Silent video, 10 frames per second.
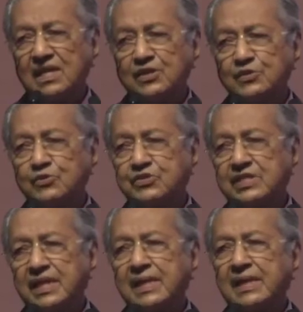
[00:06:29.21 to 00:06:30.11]

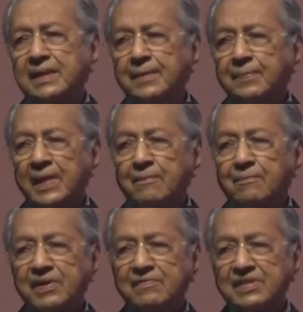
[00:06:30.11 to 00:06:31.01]
using
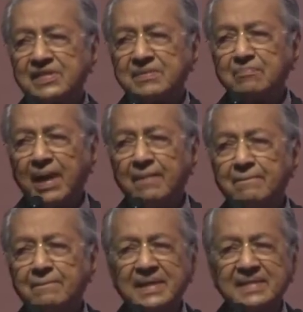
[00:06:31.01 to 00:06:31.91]
previous
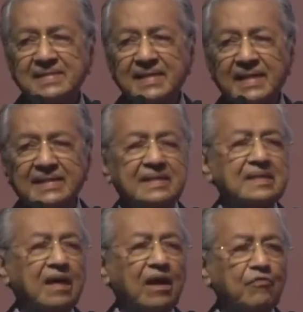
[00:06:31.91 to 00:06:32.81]
map-based data
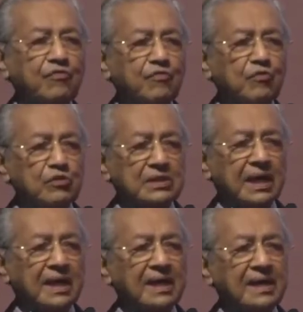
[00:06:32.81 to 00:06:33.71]
of
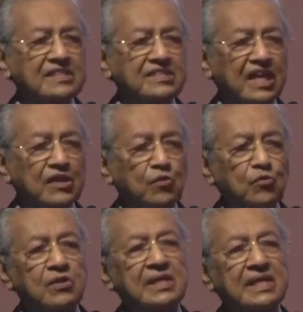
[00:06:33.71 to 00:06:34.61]
Kuta and
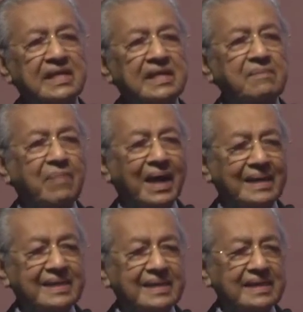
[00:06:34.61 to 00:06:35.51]
Sanur in
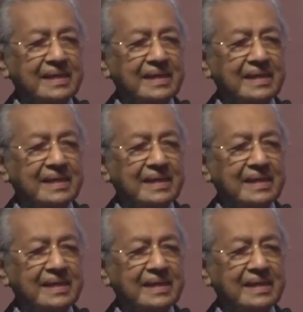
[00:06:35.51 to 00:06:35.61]
Bali,